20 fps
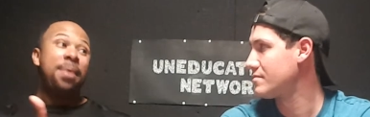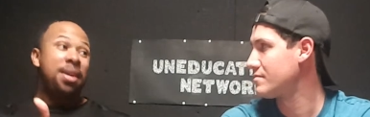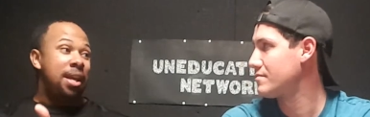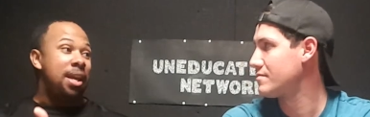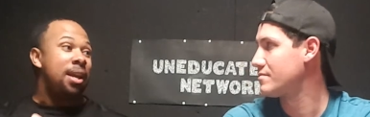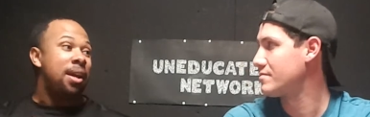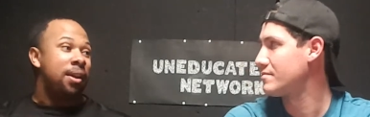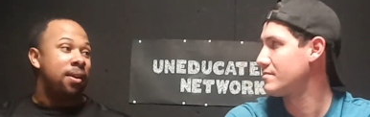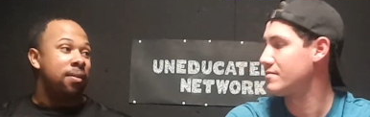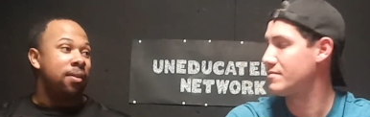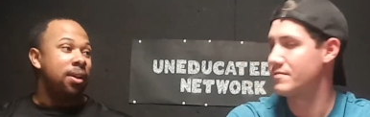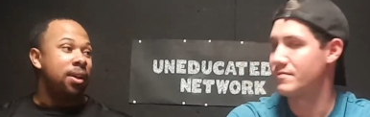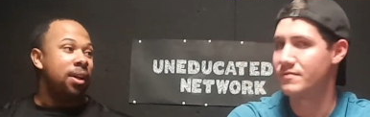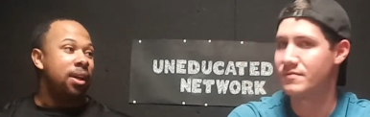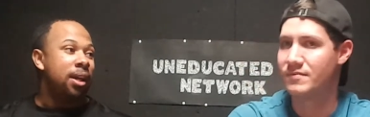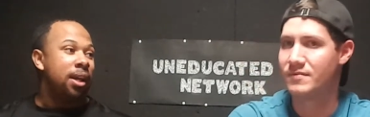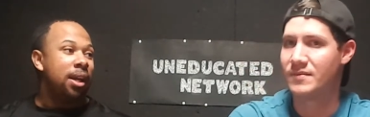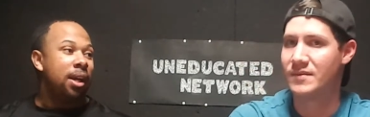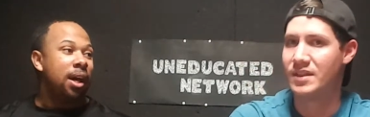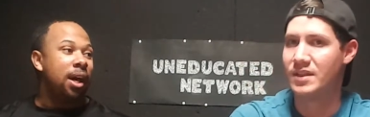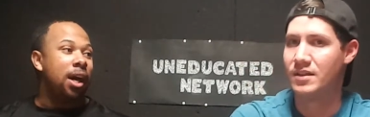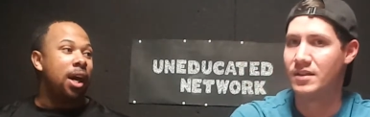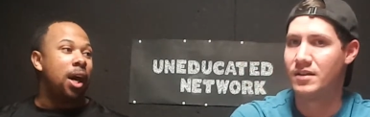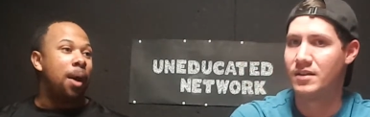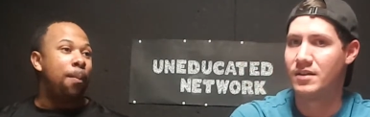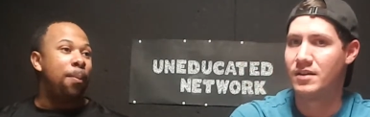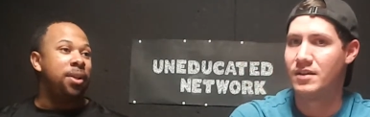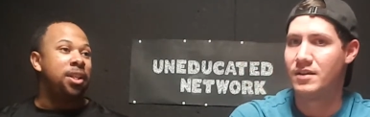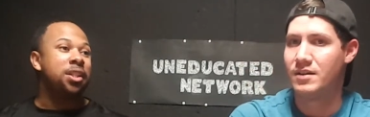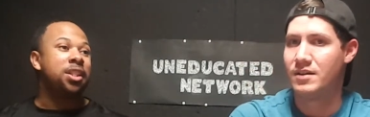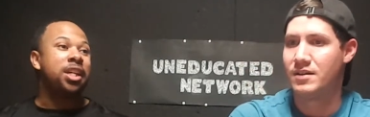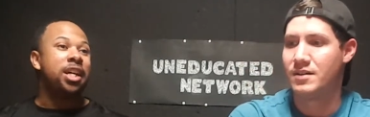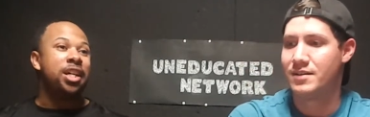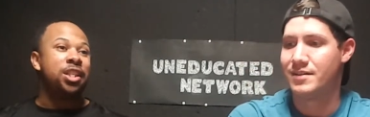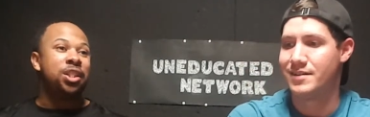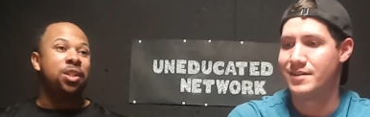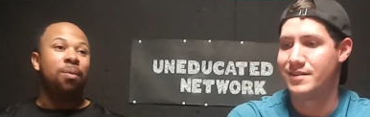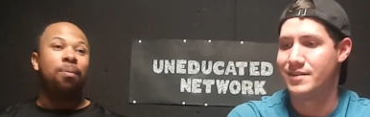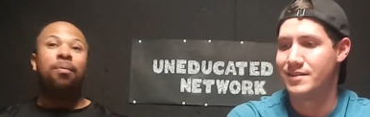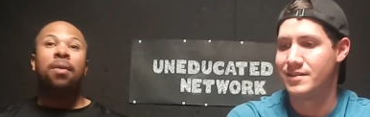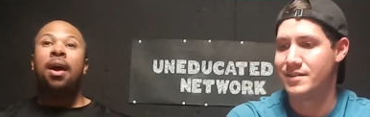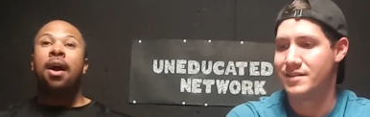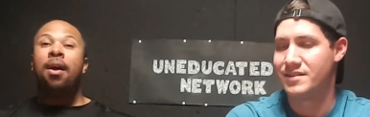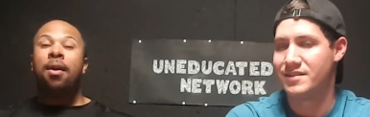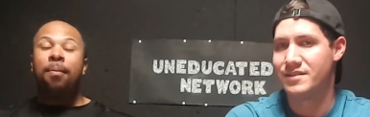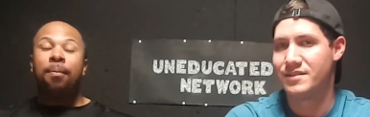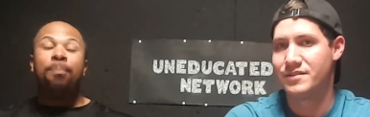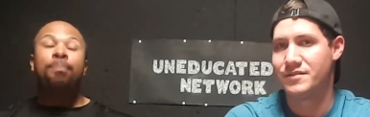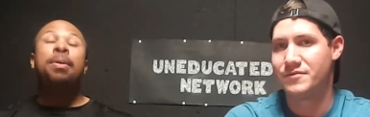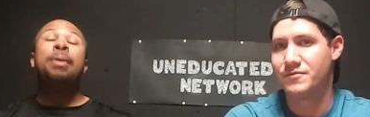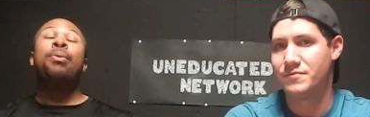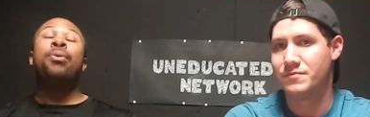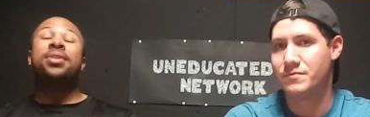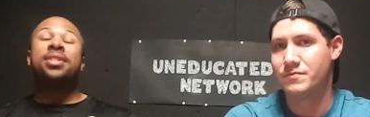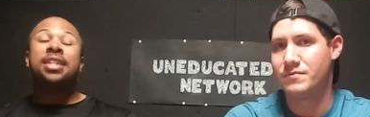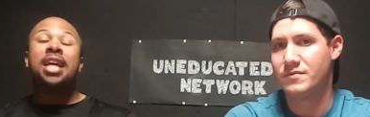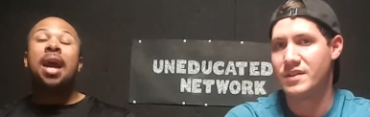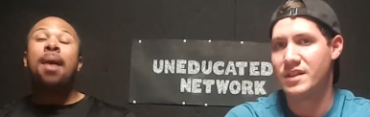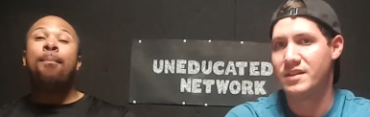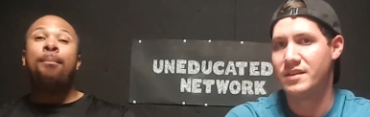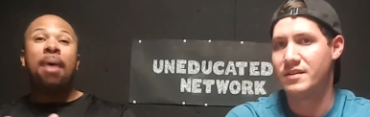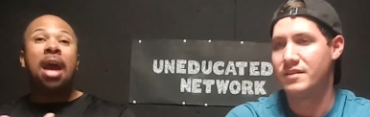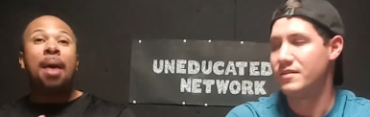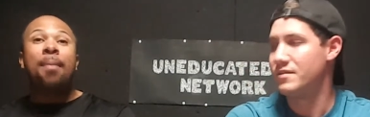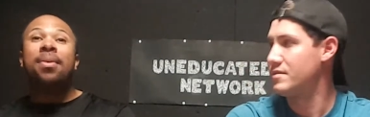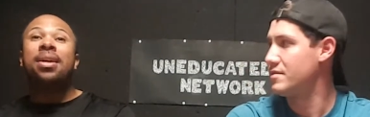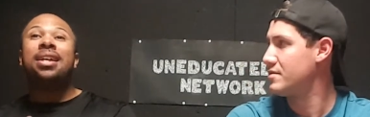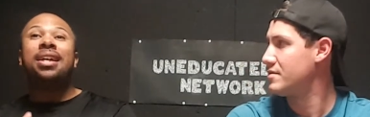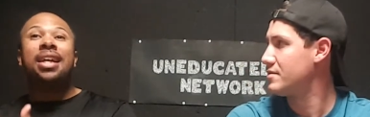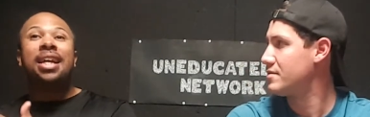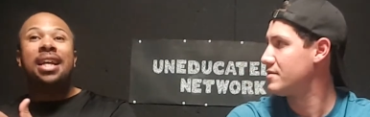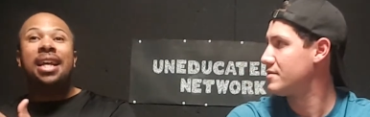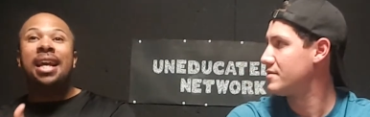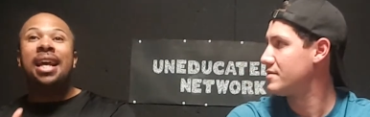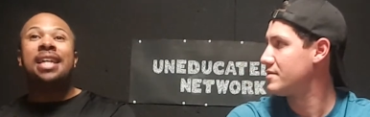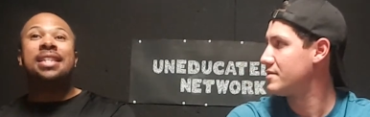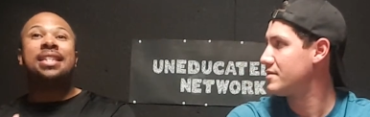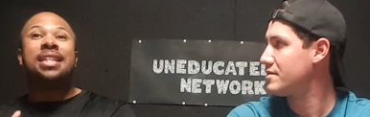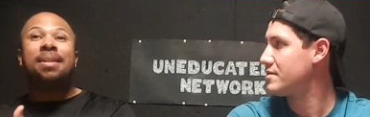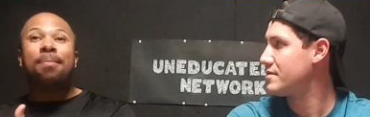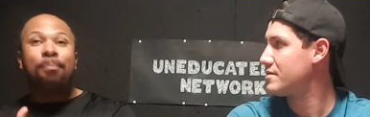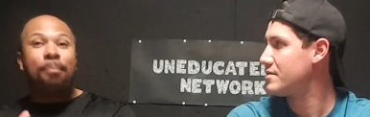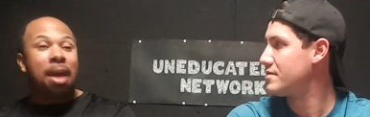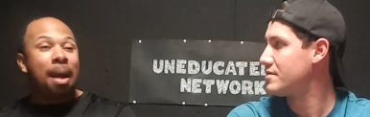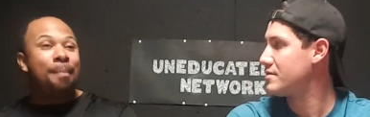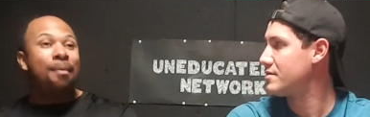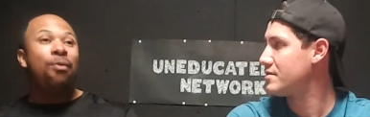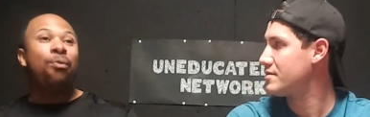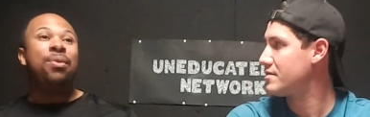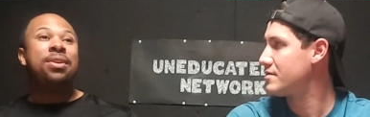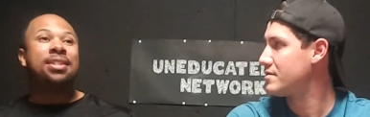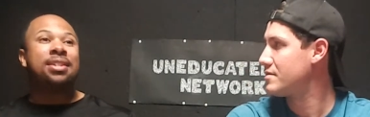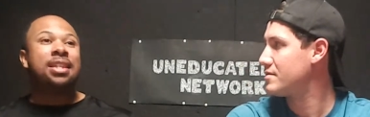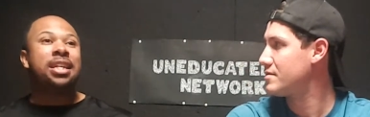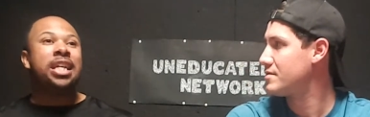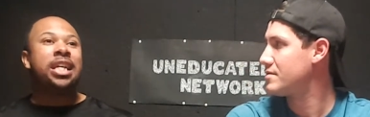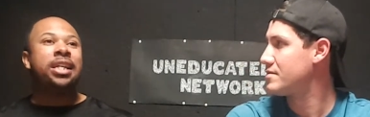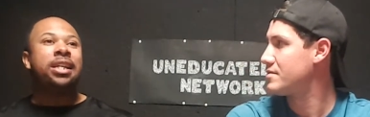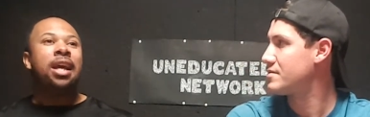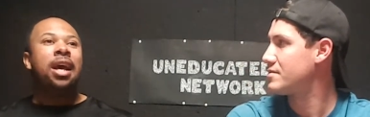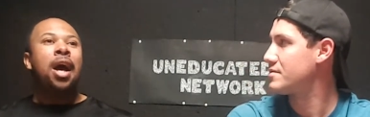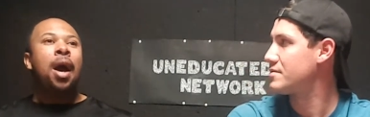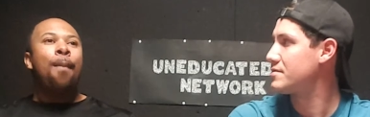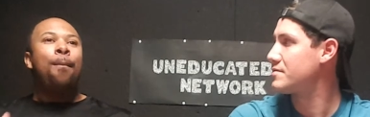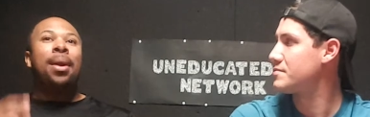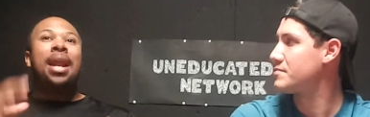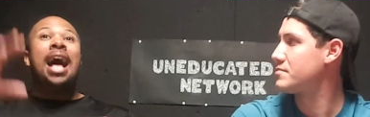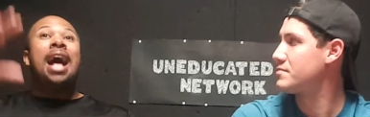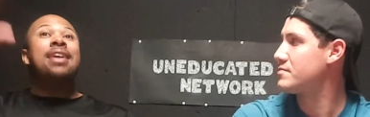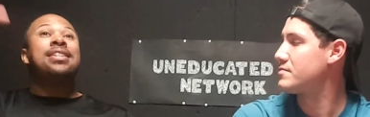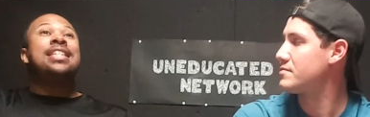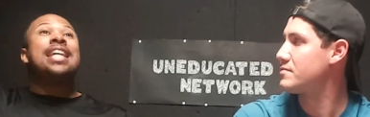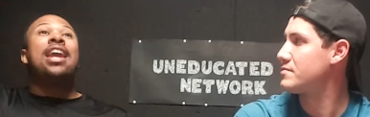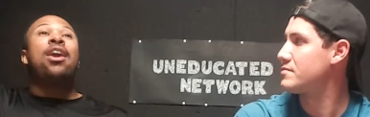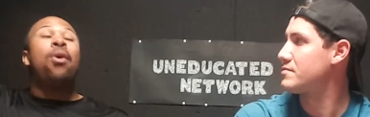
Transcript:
Speaker 1: be in, uh, but just because people are saying Bama isn't Bama we've seen, but outside